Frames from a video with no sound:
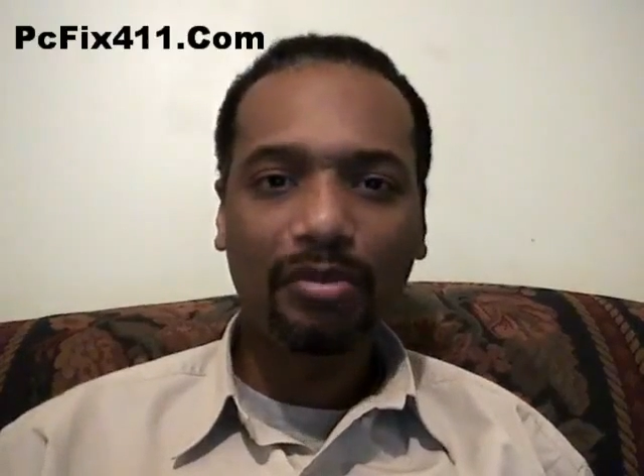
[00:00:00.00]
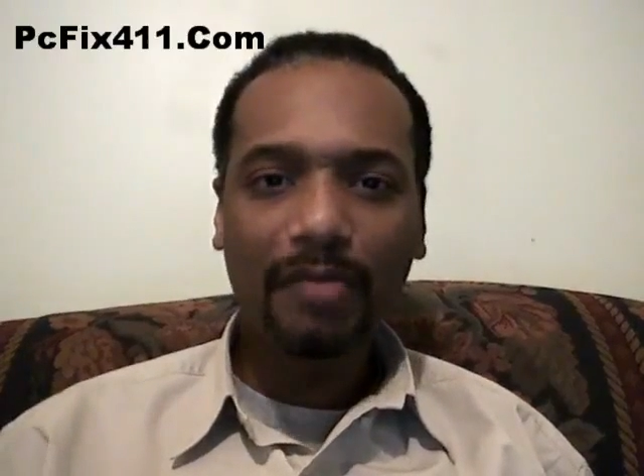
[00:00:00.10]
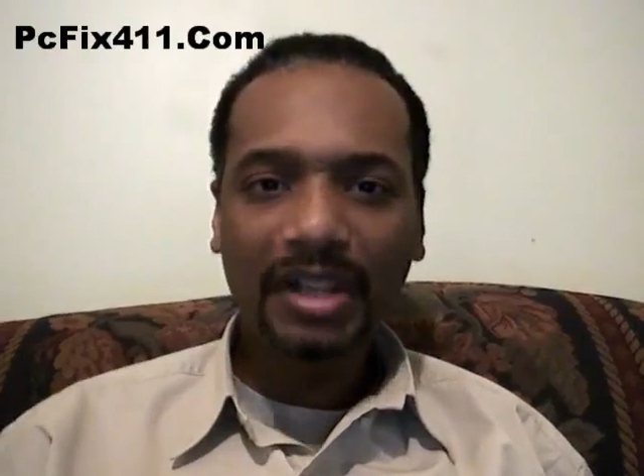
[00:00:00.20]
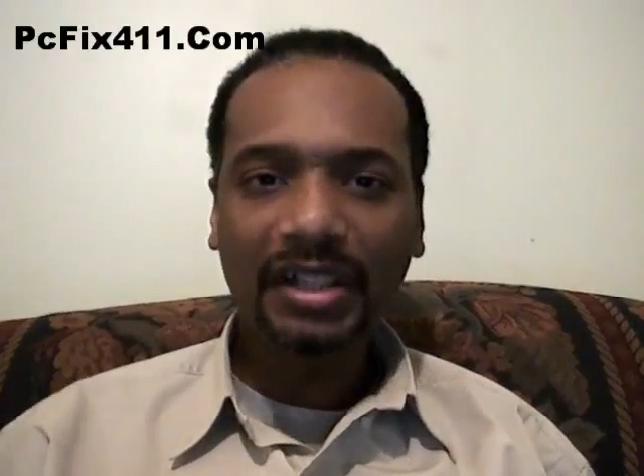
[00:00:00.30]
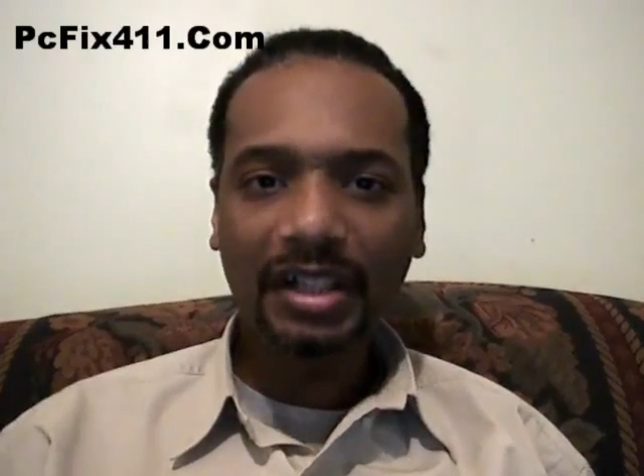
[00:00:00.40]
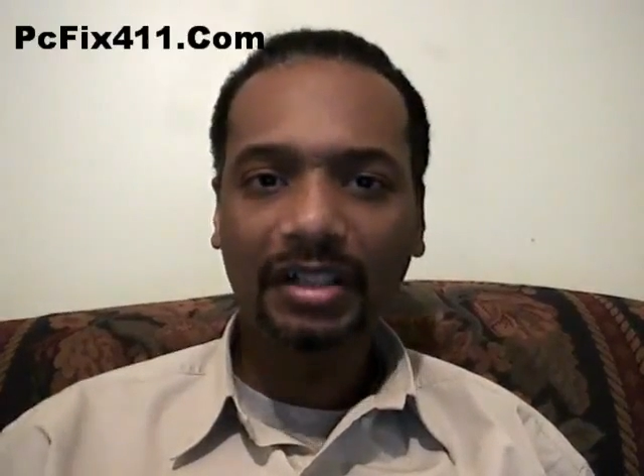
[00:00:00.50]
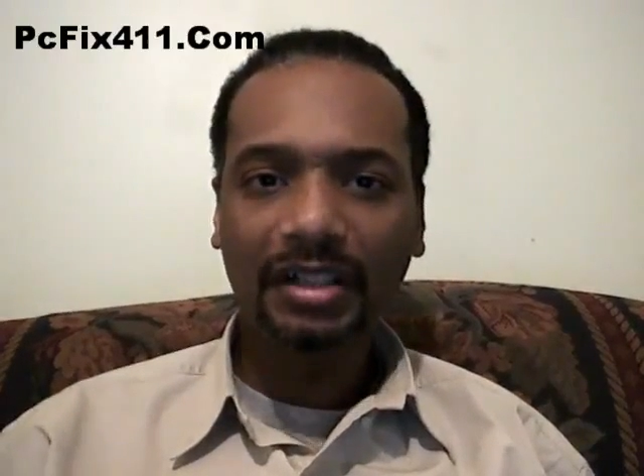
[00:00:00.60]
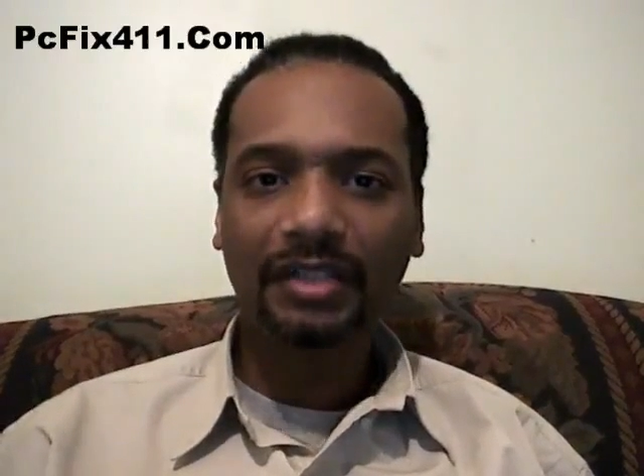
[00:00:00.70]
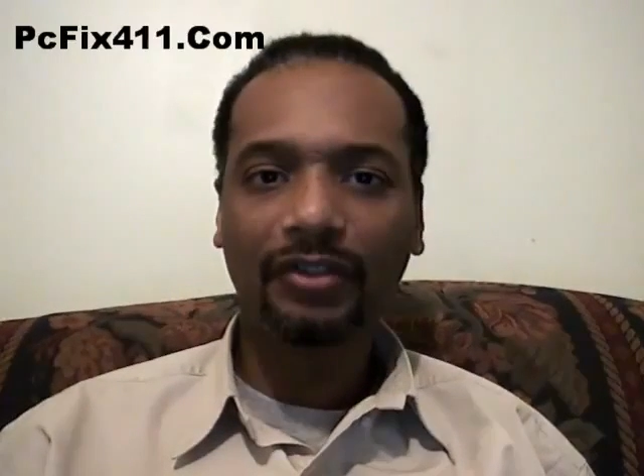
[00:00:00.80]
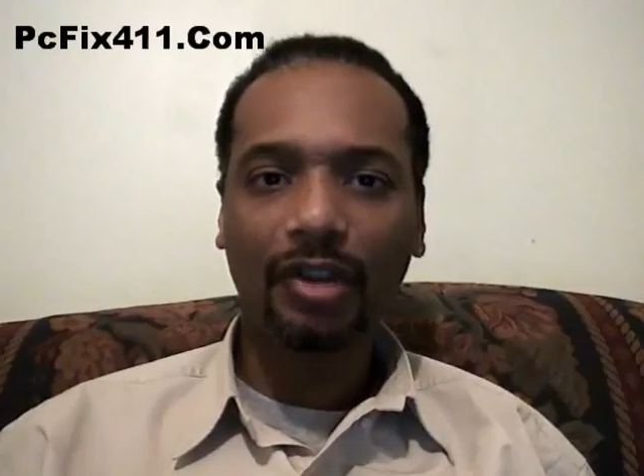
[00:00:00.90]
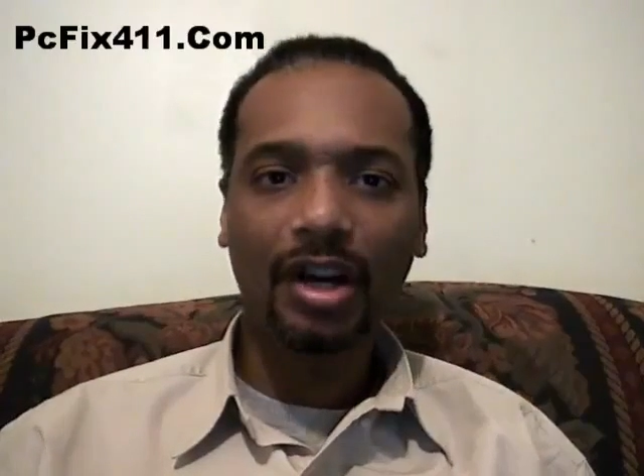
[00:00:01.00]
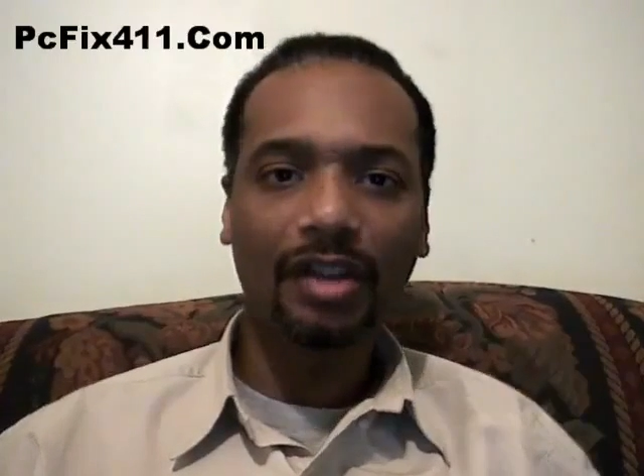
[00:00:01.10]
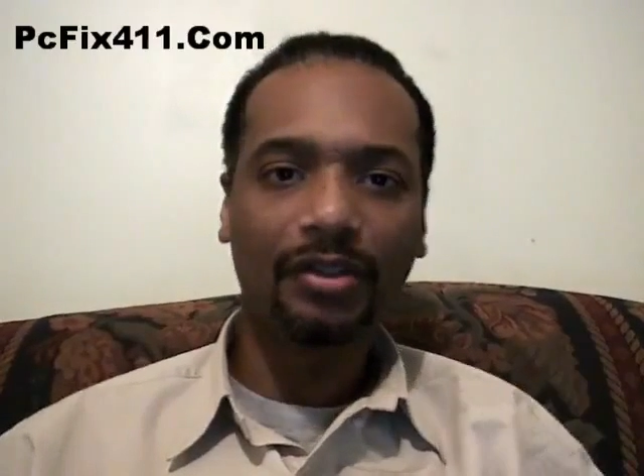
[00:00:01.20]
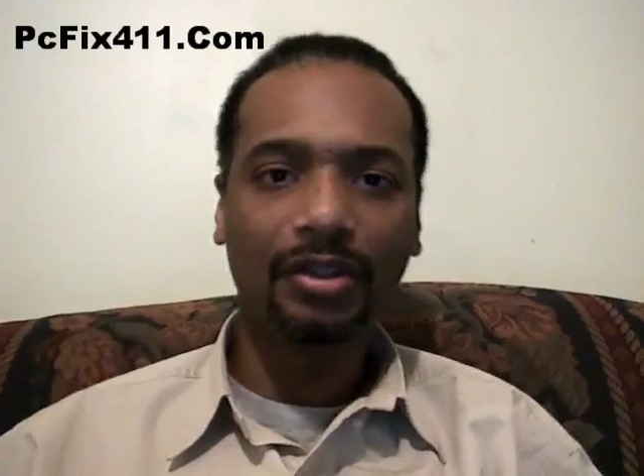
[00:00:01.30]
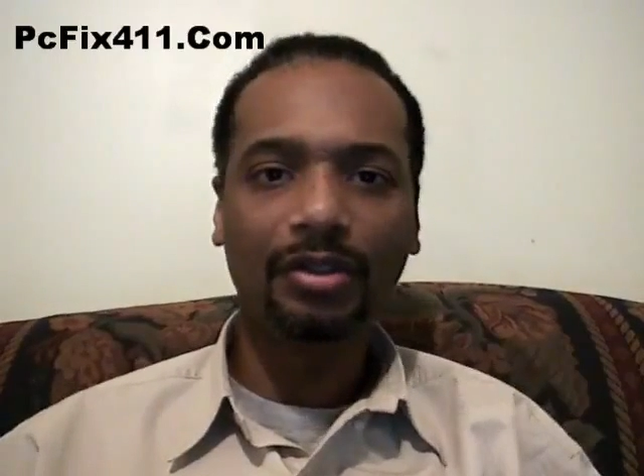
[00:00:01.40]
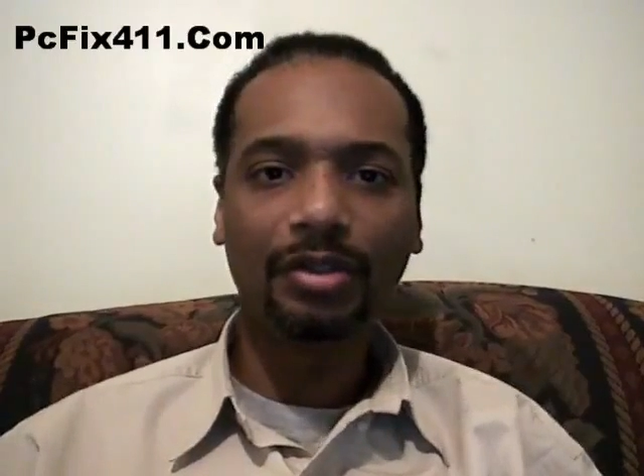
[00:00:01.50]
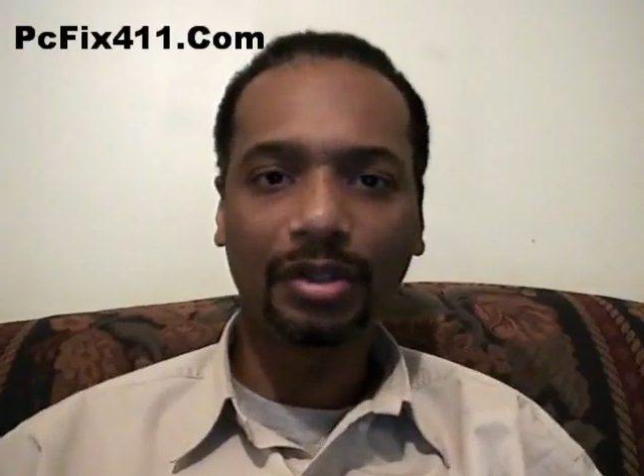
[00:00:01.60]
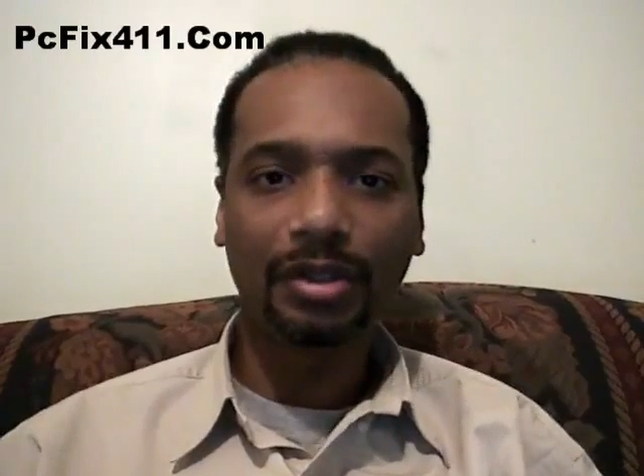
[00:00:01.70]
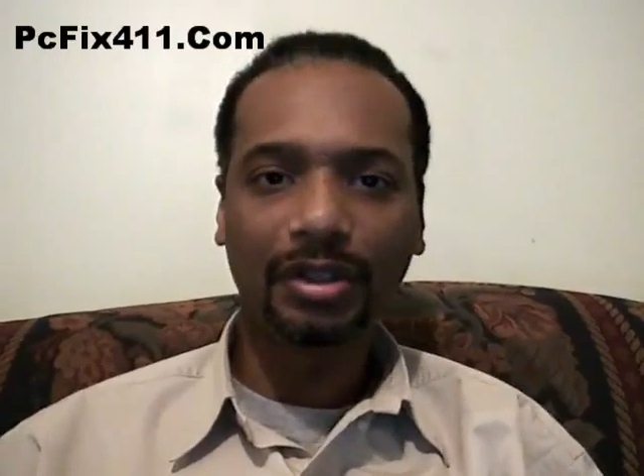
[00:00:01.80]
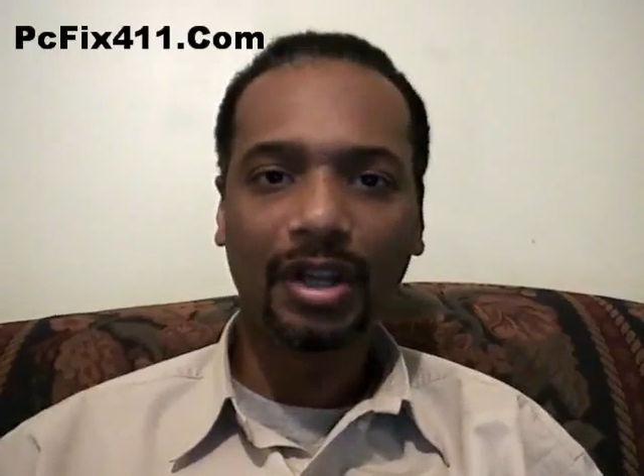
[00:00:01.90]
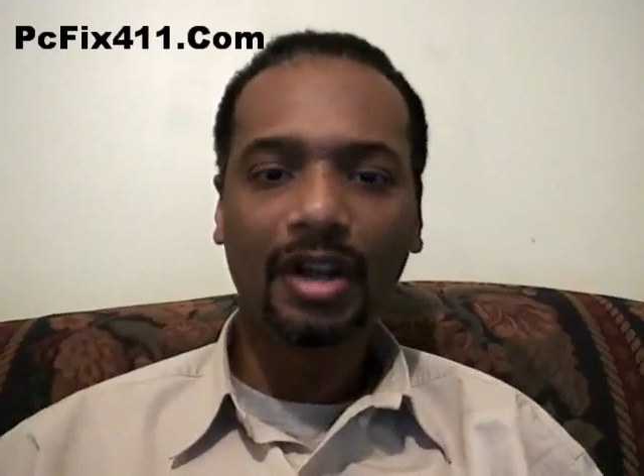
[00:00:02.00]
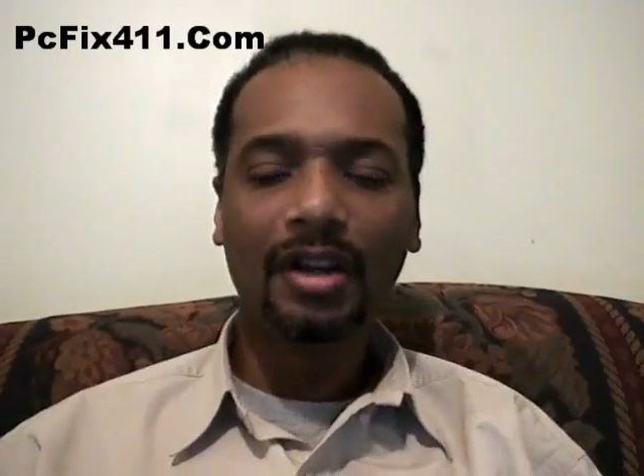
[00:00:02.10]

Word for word: permissions for other users.